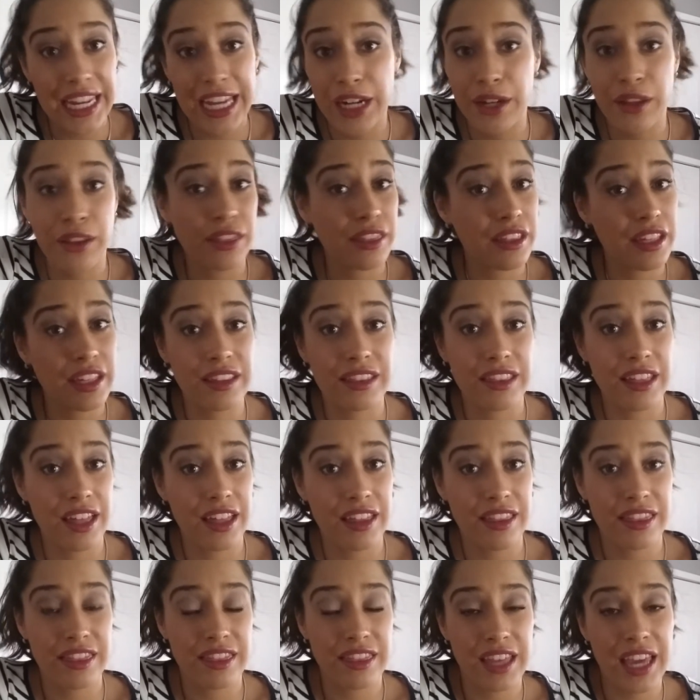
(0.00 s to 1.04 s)
I don't think
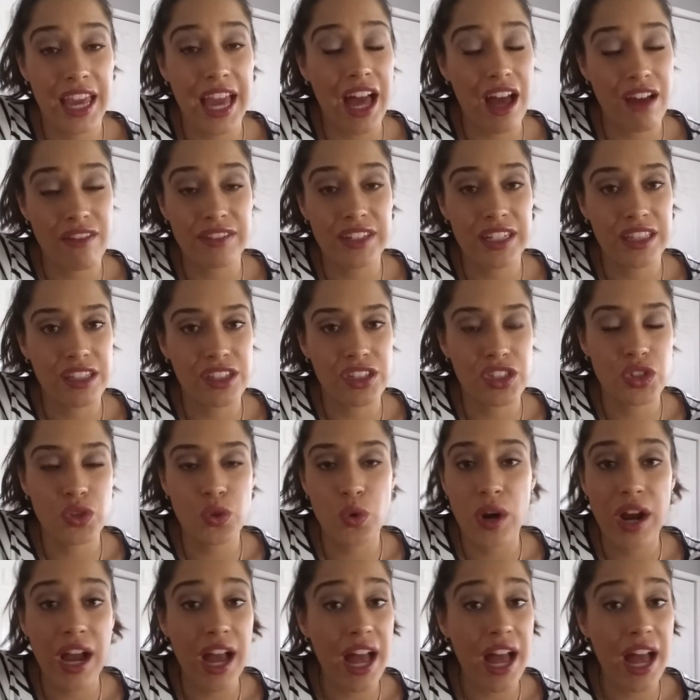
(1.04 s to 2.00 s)
that they have it in the store.